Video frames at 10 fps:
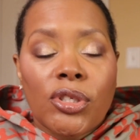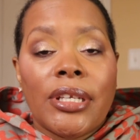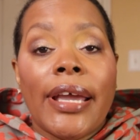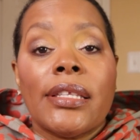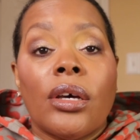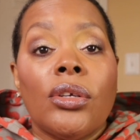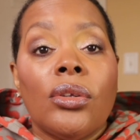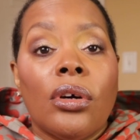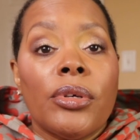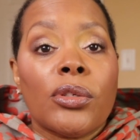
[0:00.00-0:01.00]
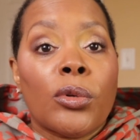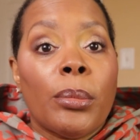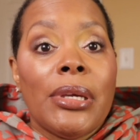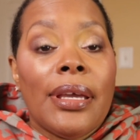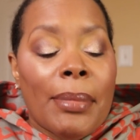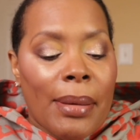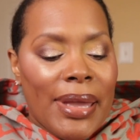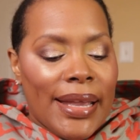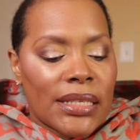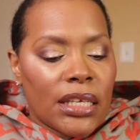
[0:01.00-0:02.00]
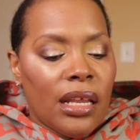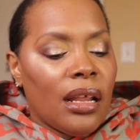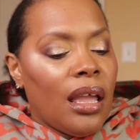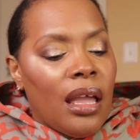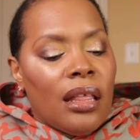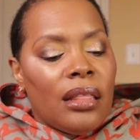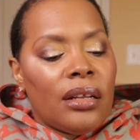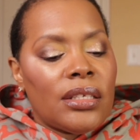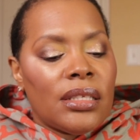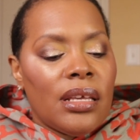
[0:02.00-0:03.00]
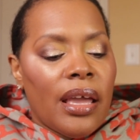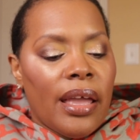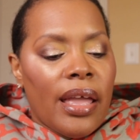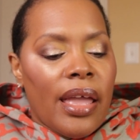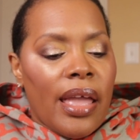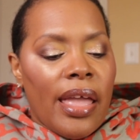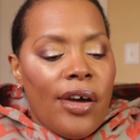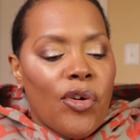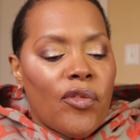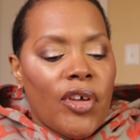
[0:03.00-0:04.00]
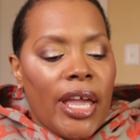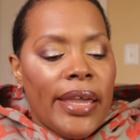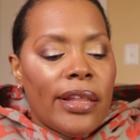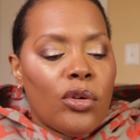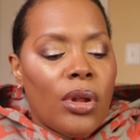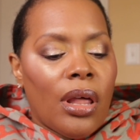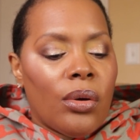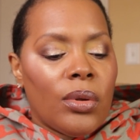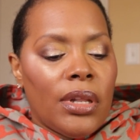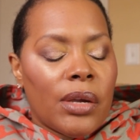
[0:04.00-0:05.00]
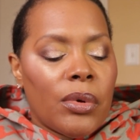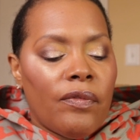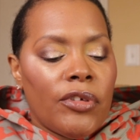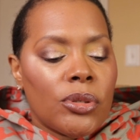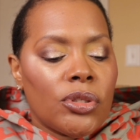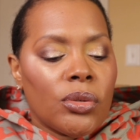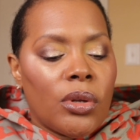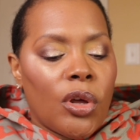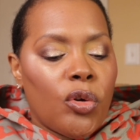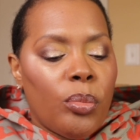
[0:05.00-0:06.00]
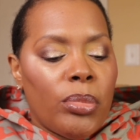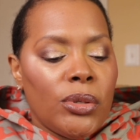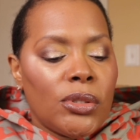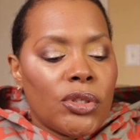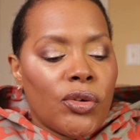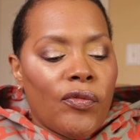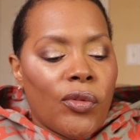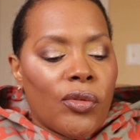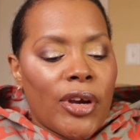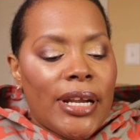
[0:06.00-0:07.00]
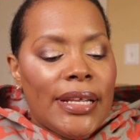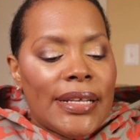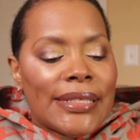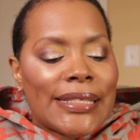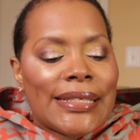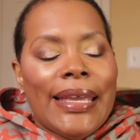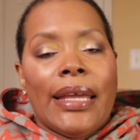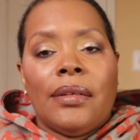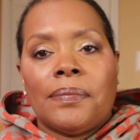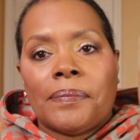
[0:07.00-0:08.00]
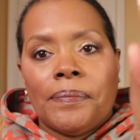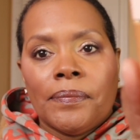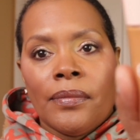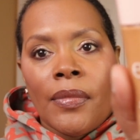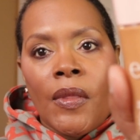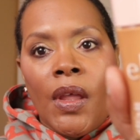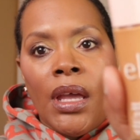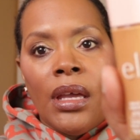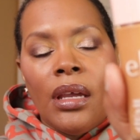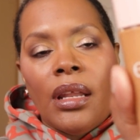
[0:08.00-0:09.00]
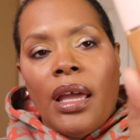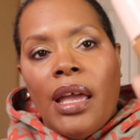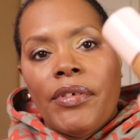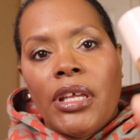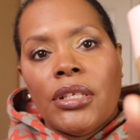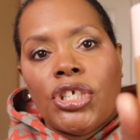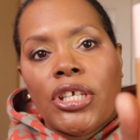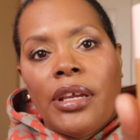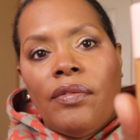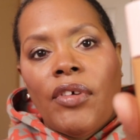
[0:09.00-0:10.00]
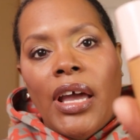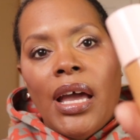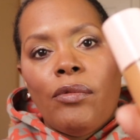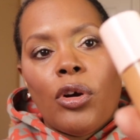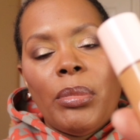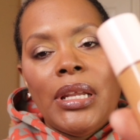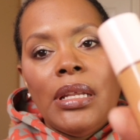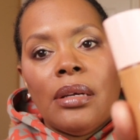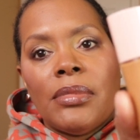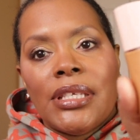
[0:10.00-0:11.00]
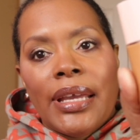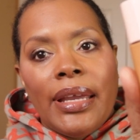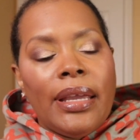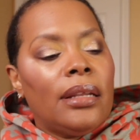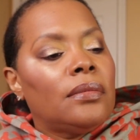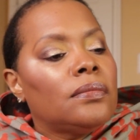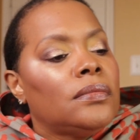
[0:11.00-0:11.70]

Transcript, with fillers: today so you know it's going to be in my basket that is the e.l.f. Halo Glow Liquid Filter Glow Booster for Radiant Skin and I have it in the shade 5 or medium tan